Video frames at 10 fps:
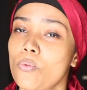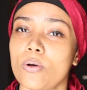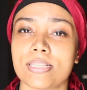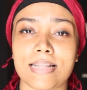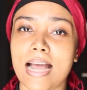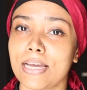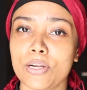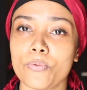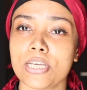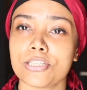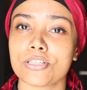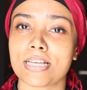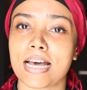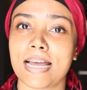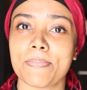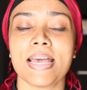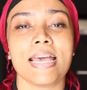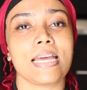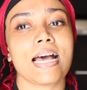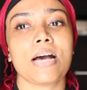what's not gonna waste your time,
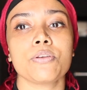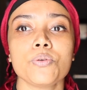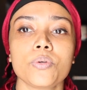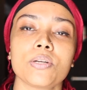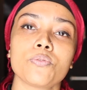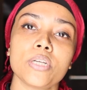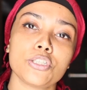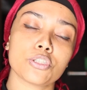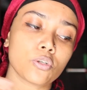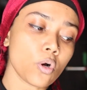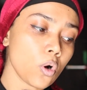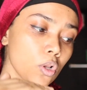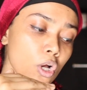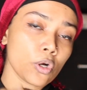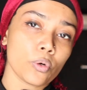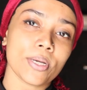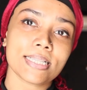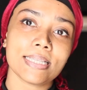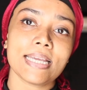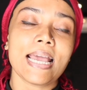and how you can reach your goal
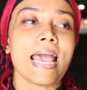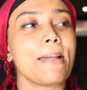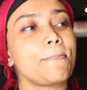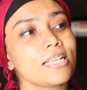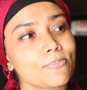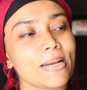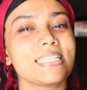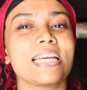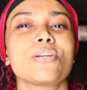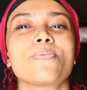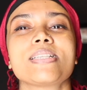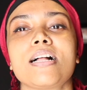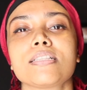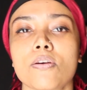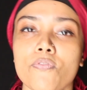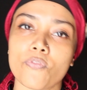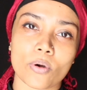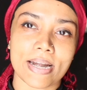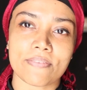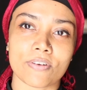quickly and plus maintain your results
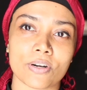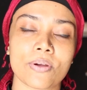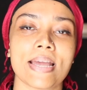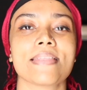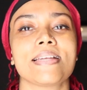forever, okay?